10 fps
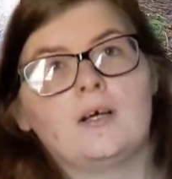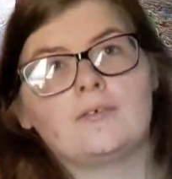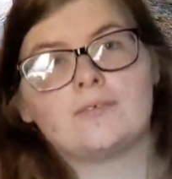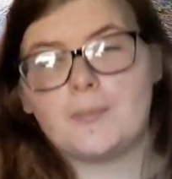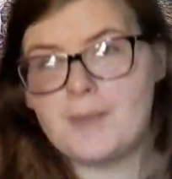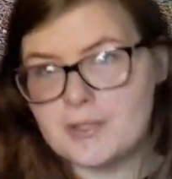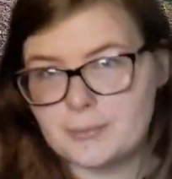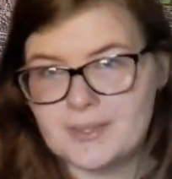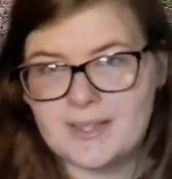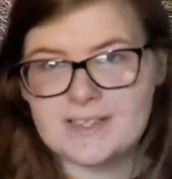from that
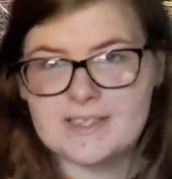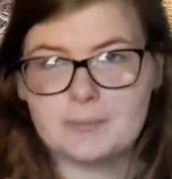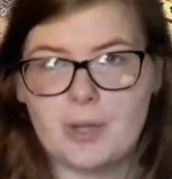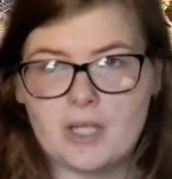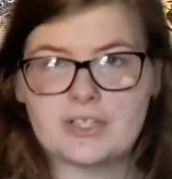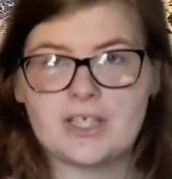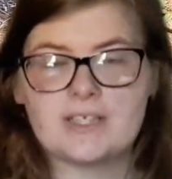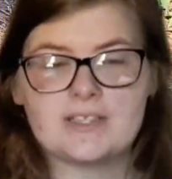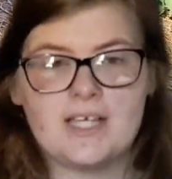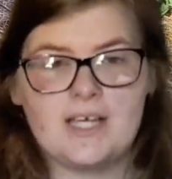2019
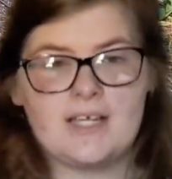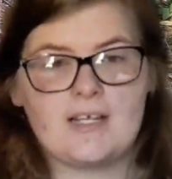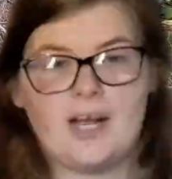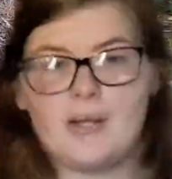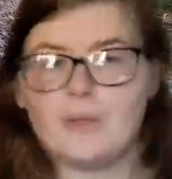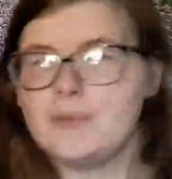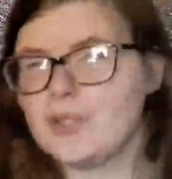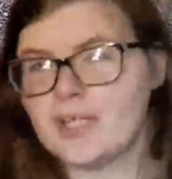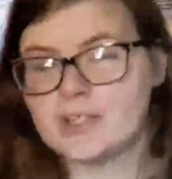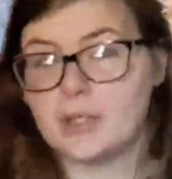project. And I hope you
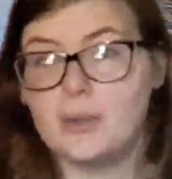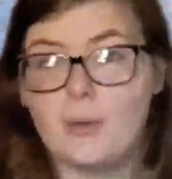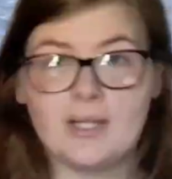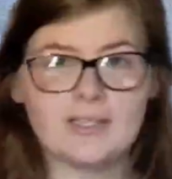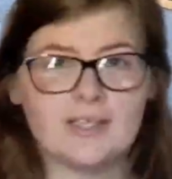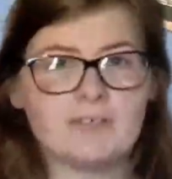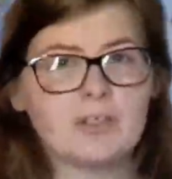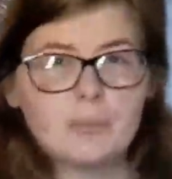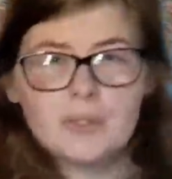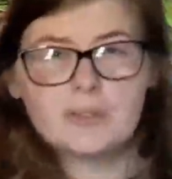guys go and give it
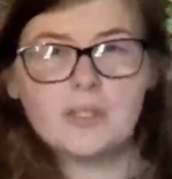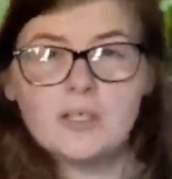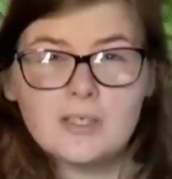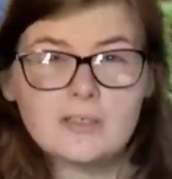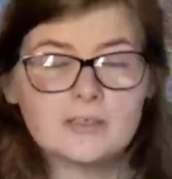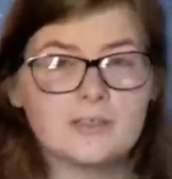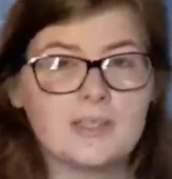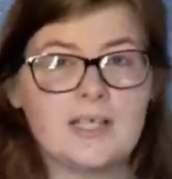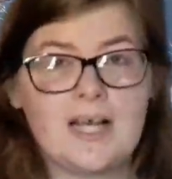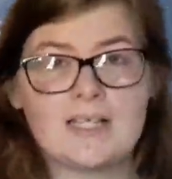a quick look.
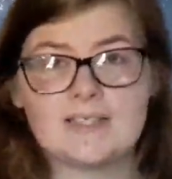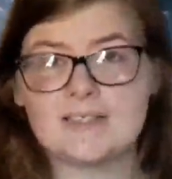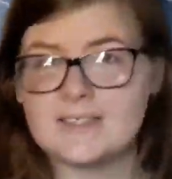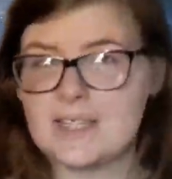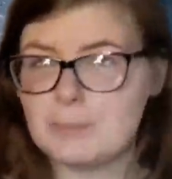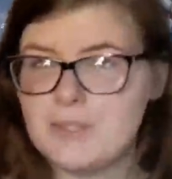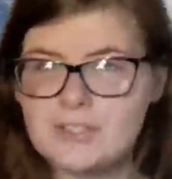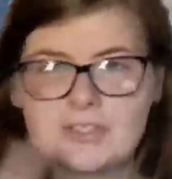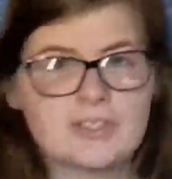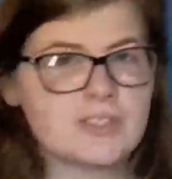It has the same
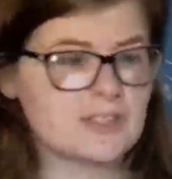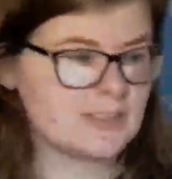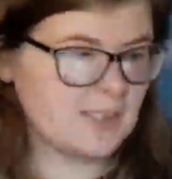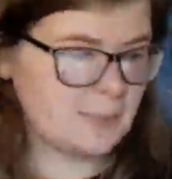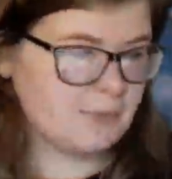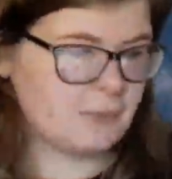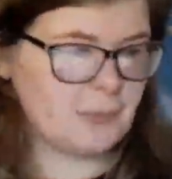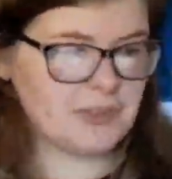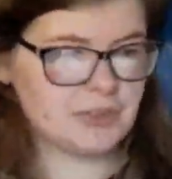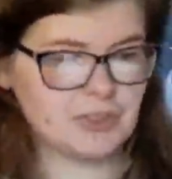pictures, the same
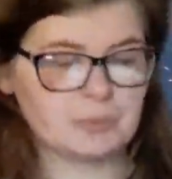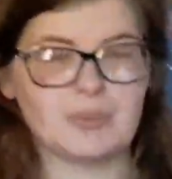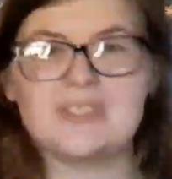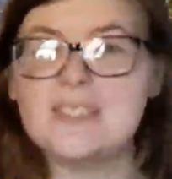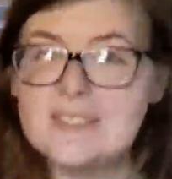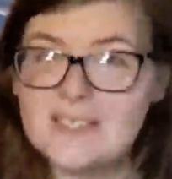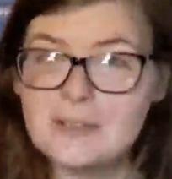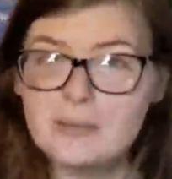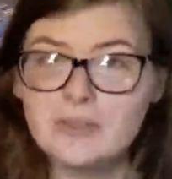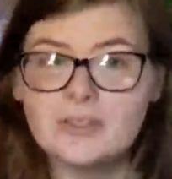information, just more
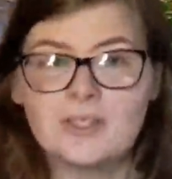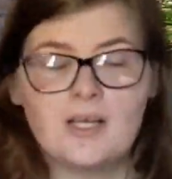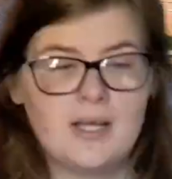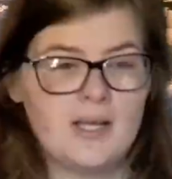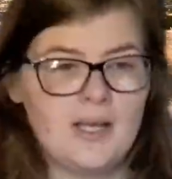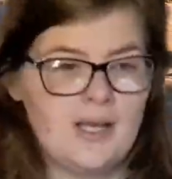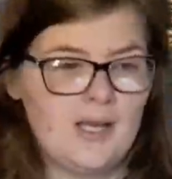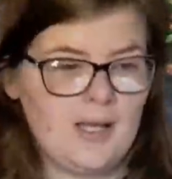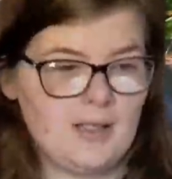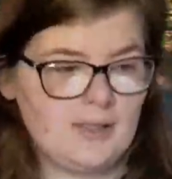detailed.
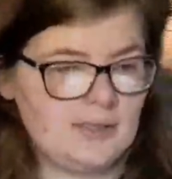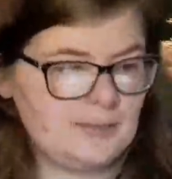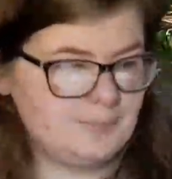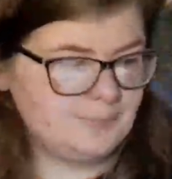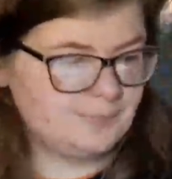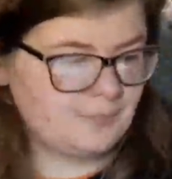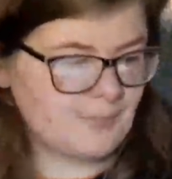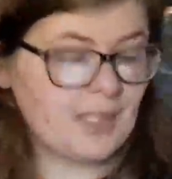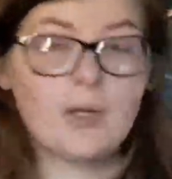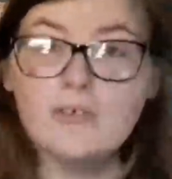And
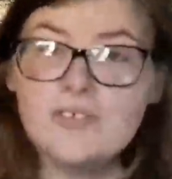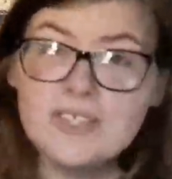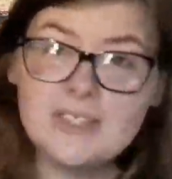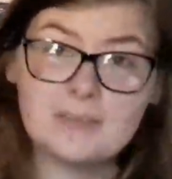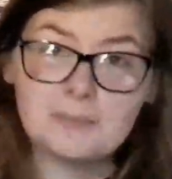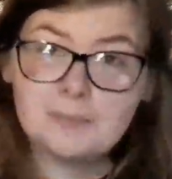go visit.